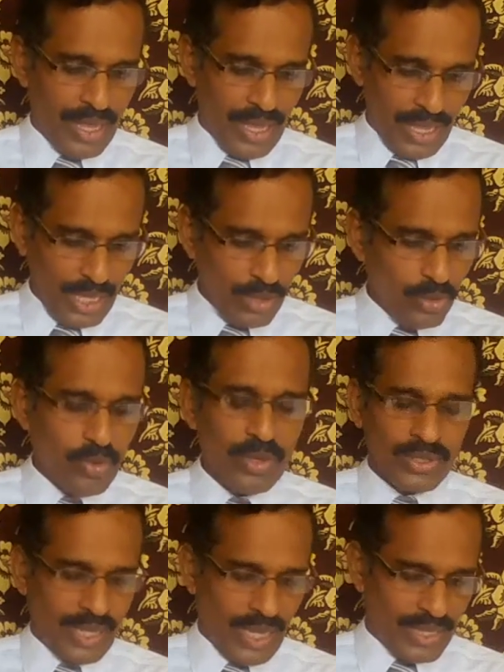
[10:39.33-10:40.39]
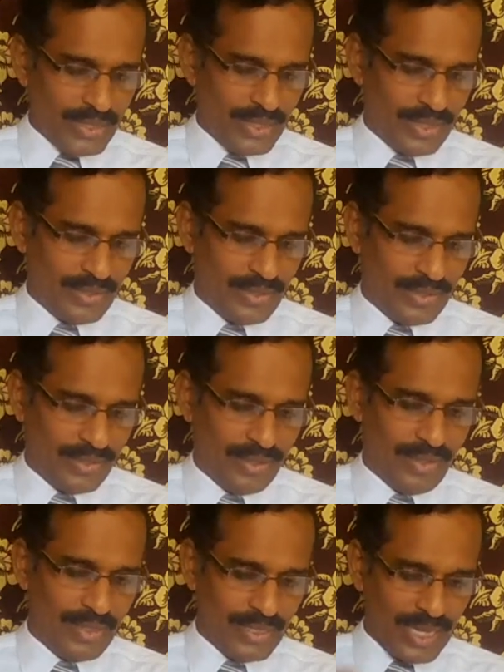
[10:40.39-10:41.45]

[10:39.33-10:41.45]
In those cases, these